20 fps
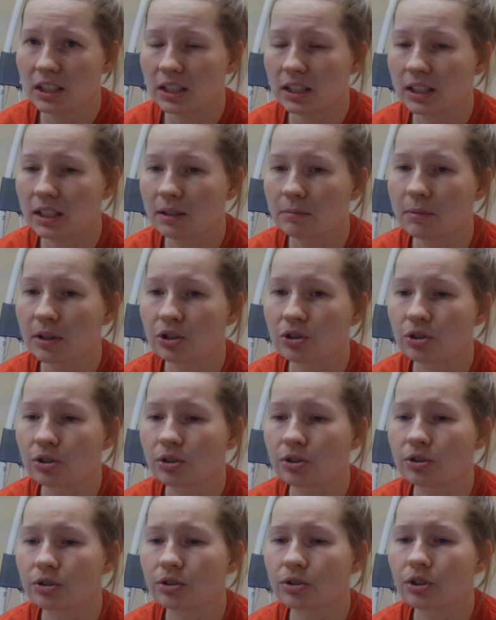
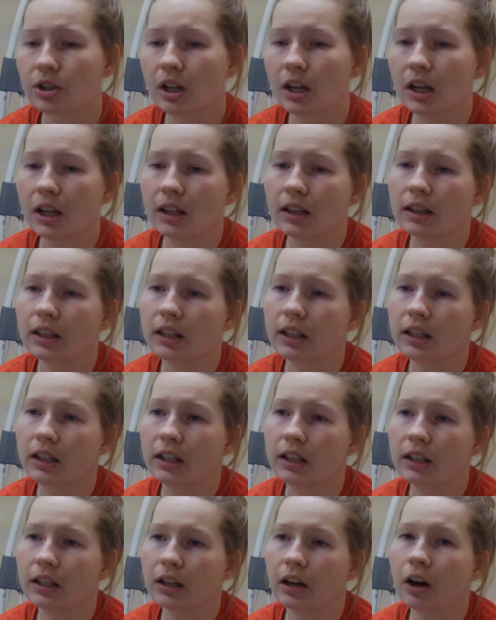measures
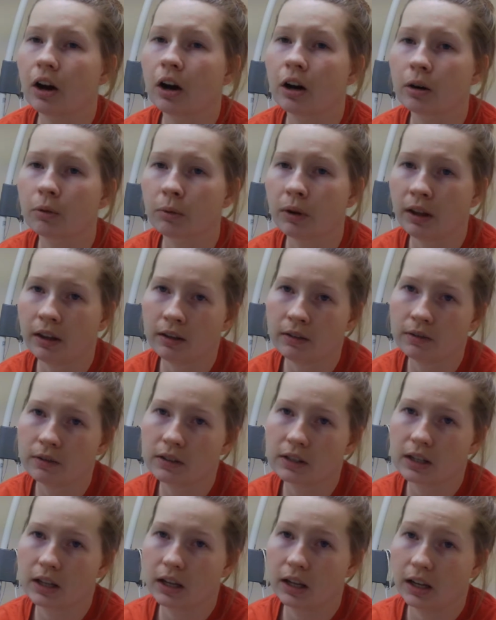the heart waves
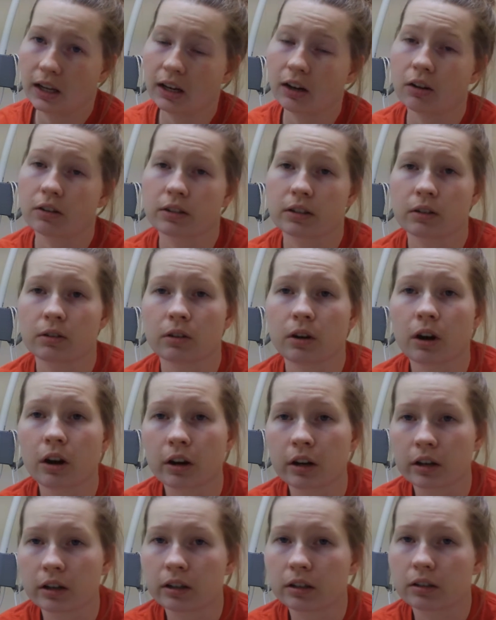and also the
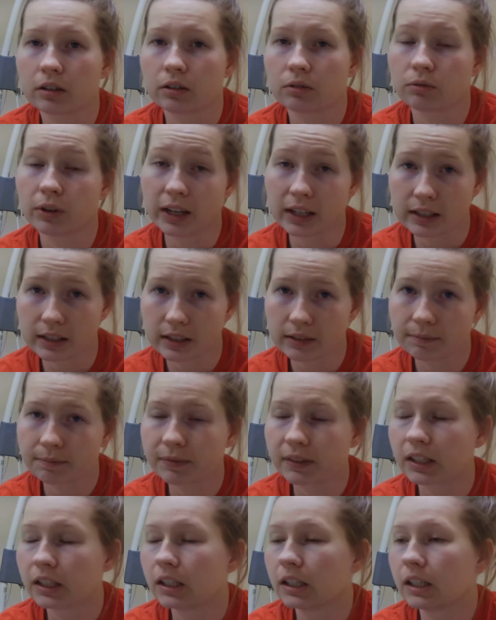heart rate.
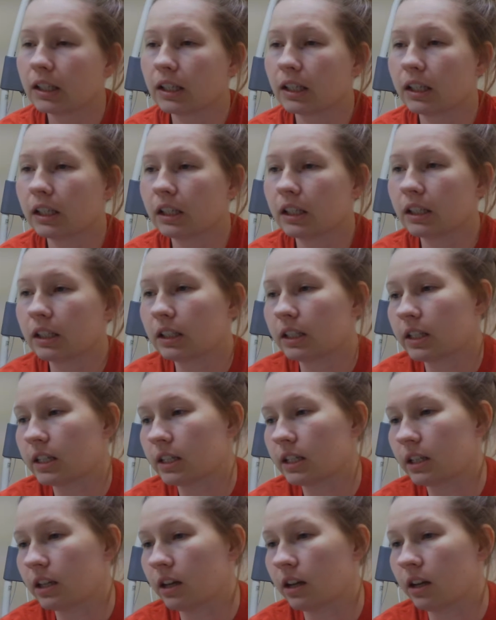And
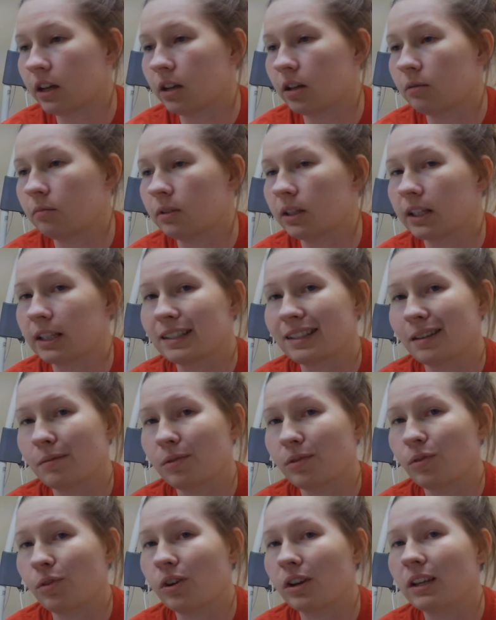like I said
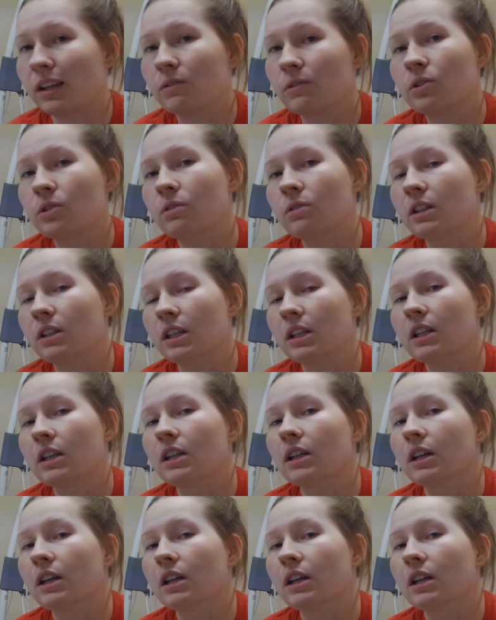before, it gives you the